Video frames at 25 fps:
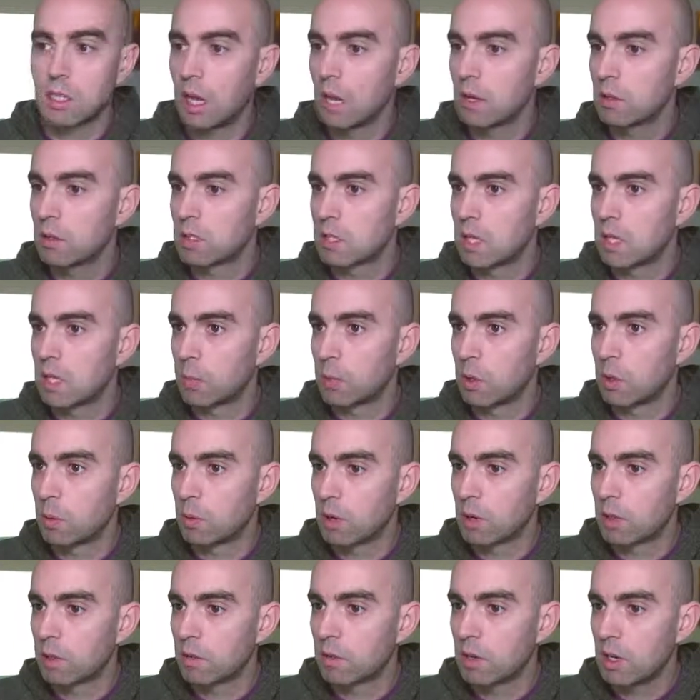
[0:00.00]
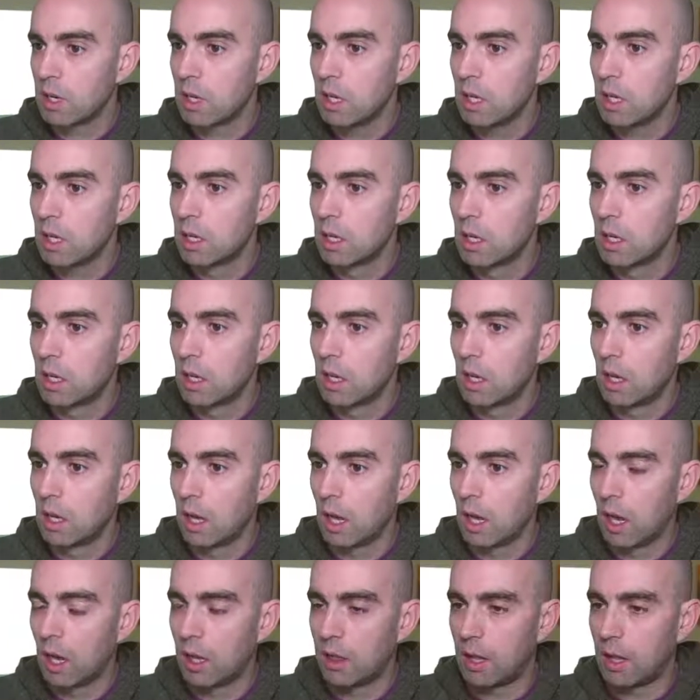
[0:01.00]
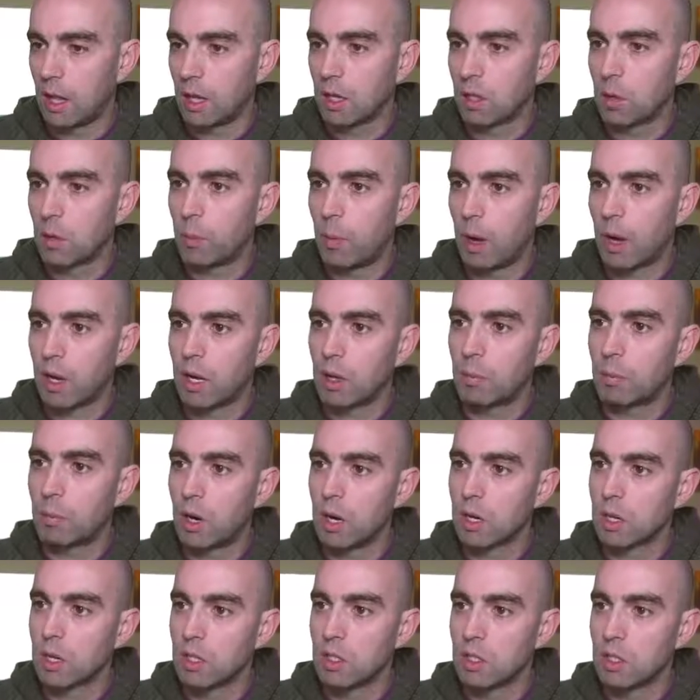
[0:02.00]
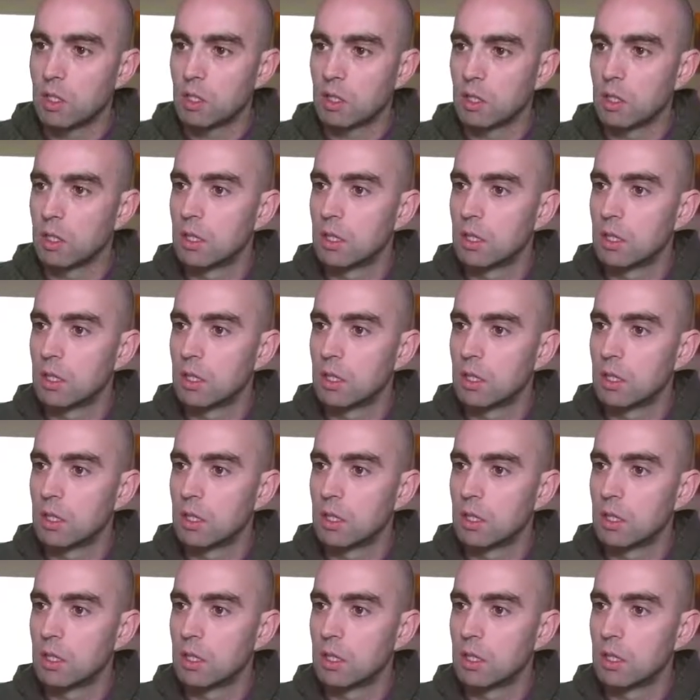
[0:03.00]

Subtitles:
step number 3, and then come back and mark it done.